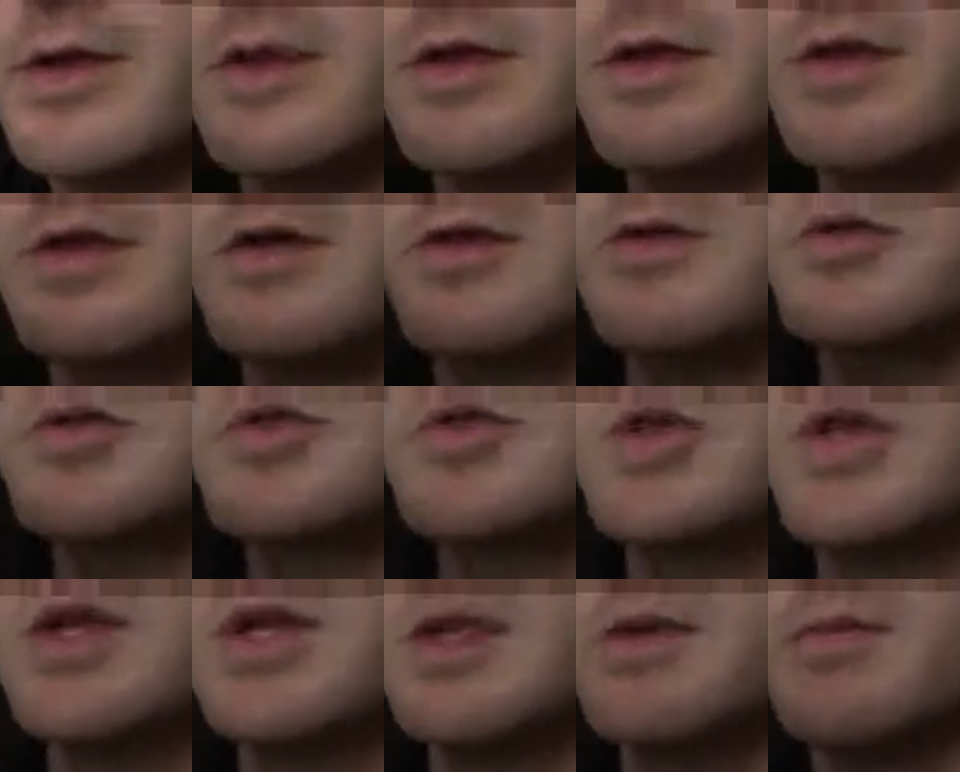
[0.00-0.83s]
You know,
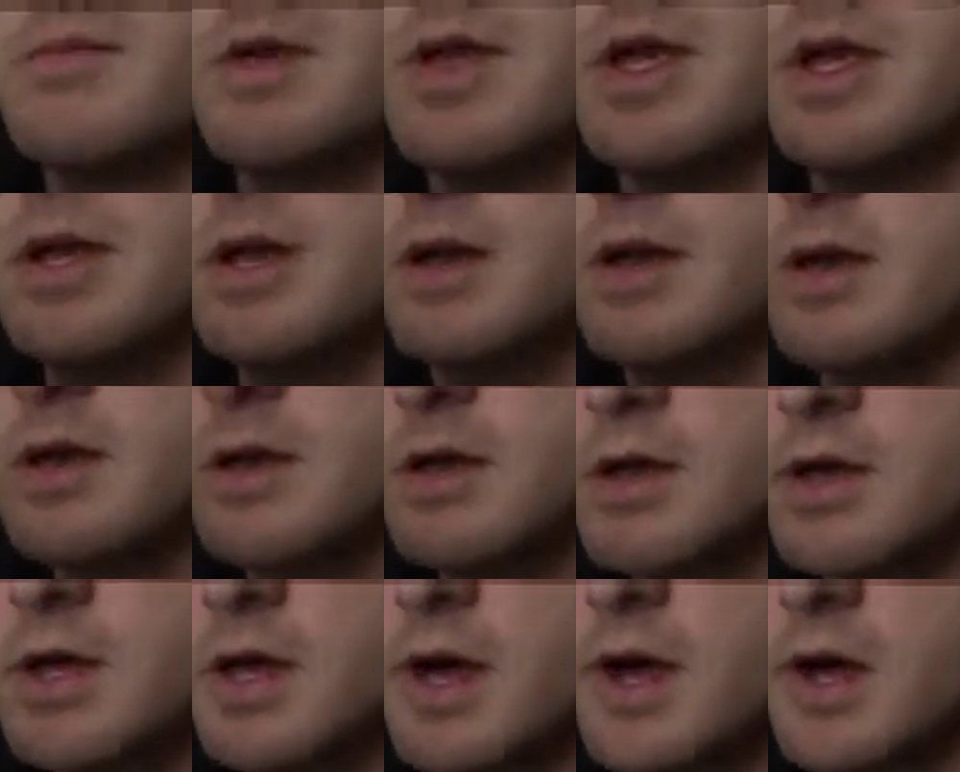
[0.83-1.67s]
so you have the main
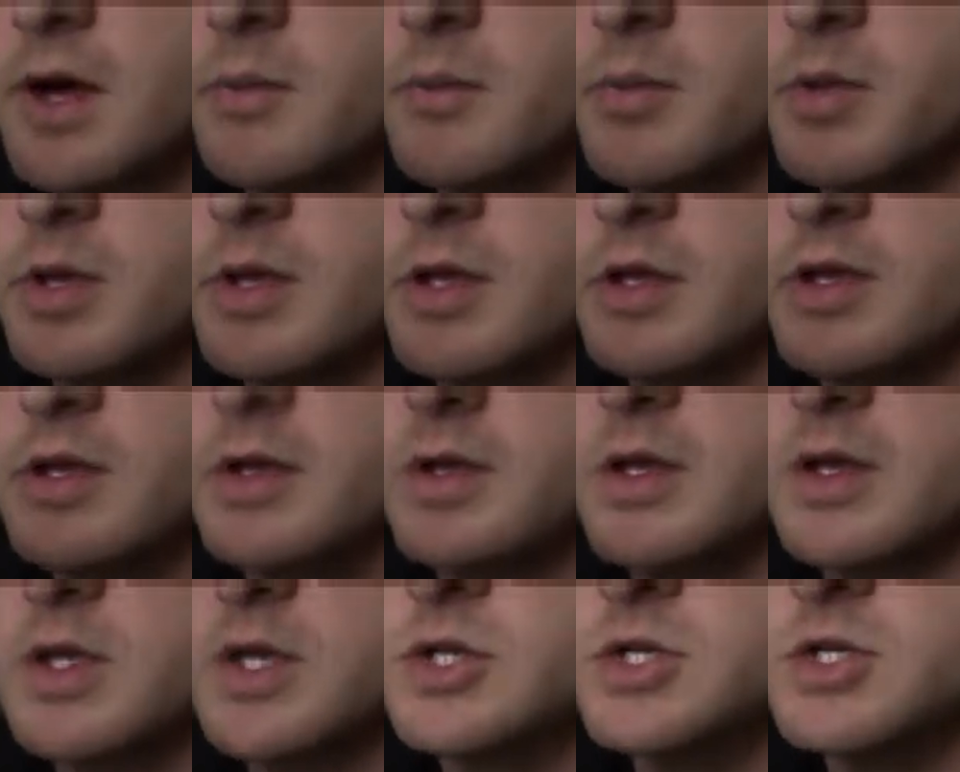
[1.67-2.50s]
cockpit
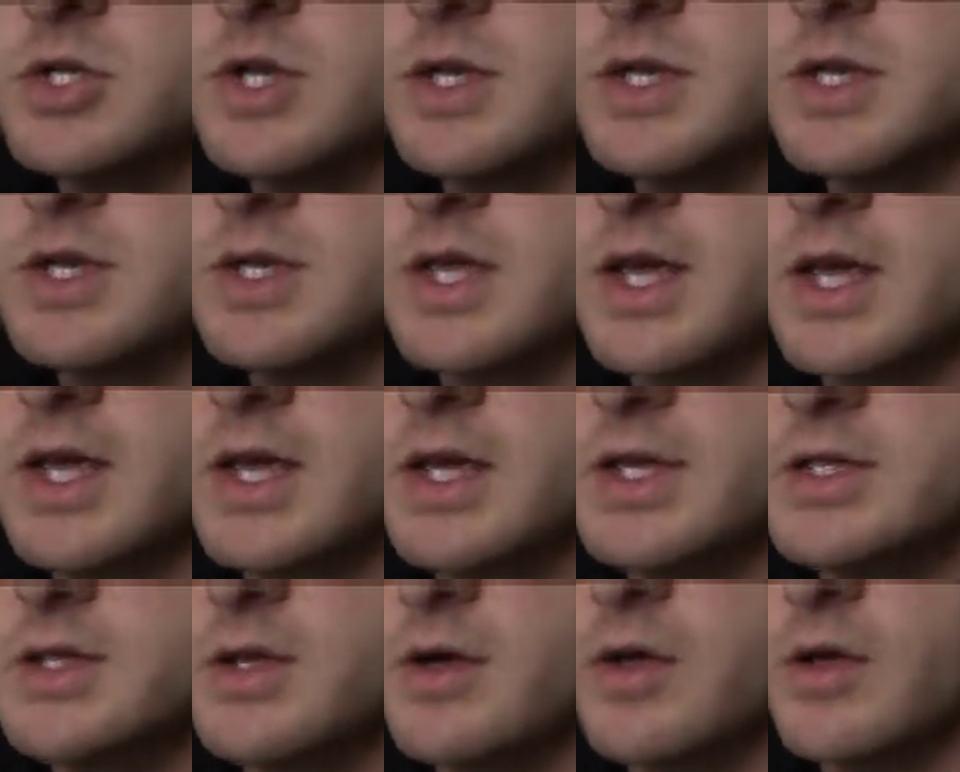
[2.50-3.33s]
and engine
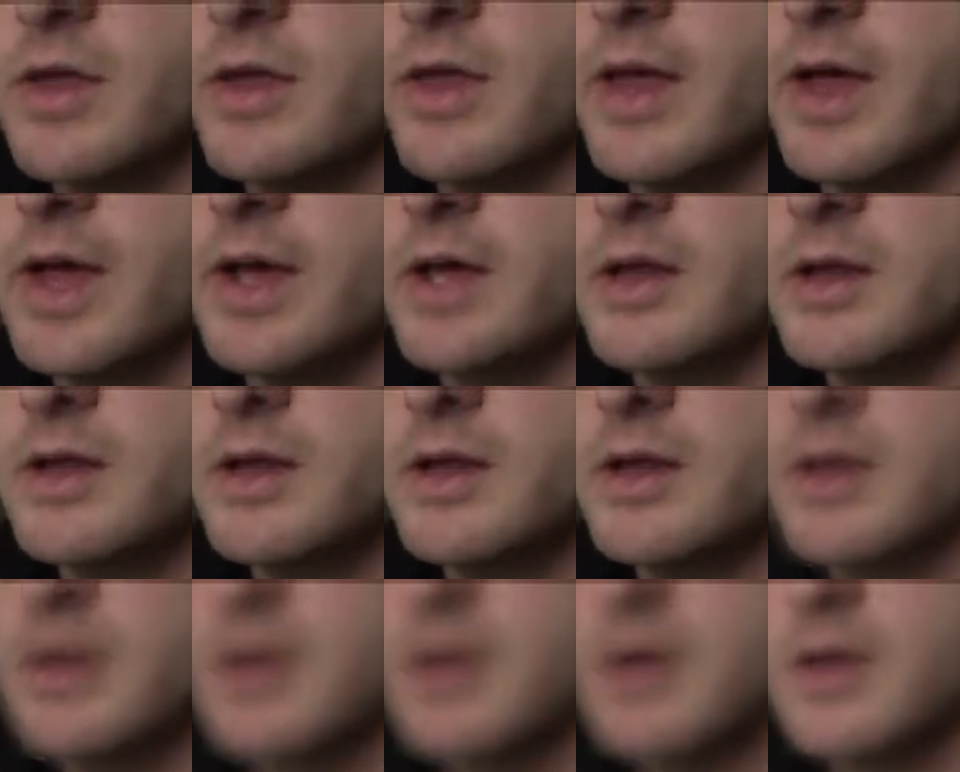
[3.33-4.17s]
intakes, all that.
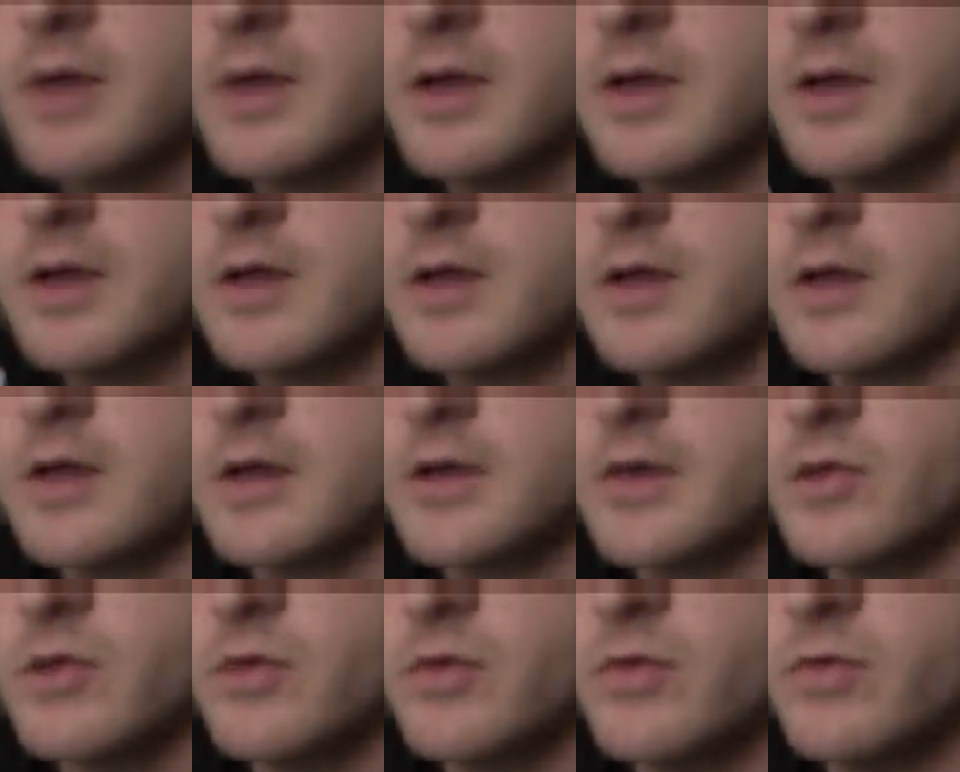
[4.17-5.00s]

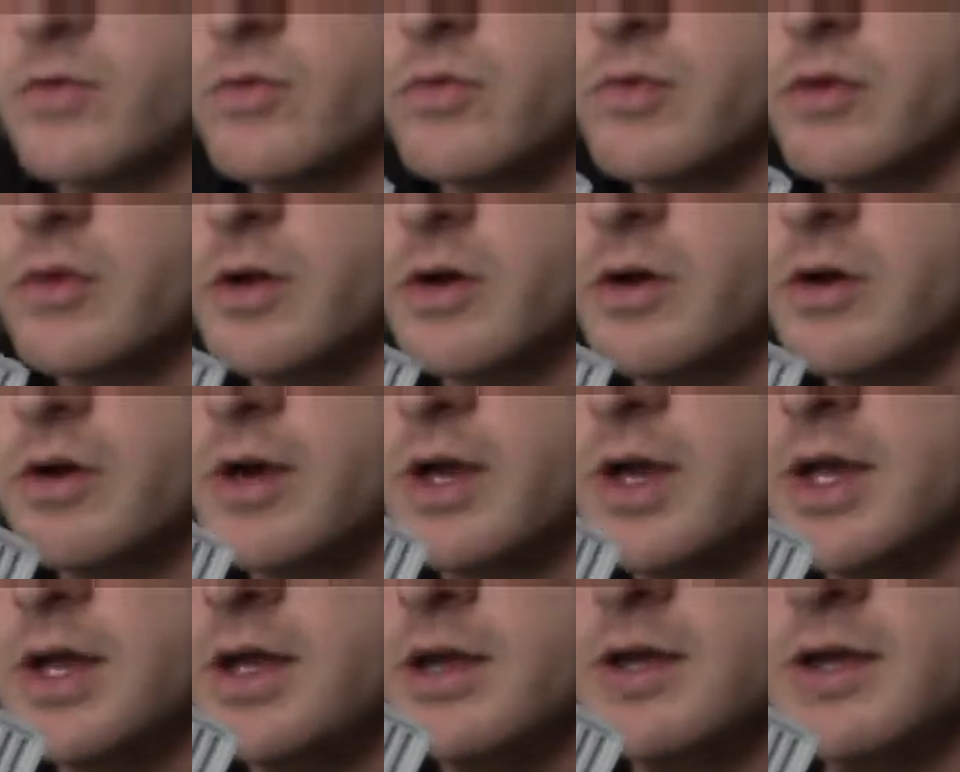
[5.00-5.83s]
You know, really
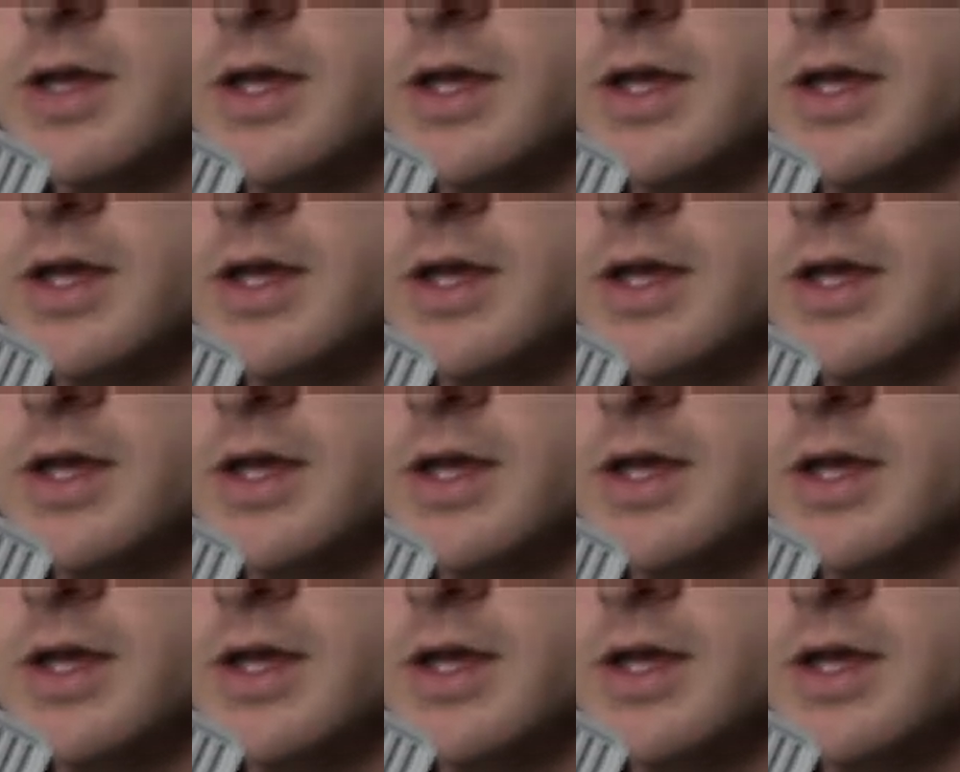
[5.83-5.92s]
great.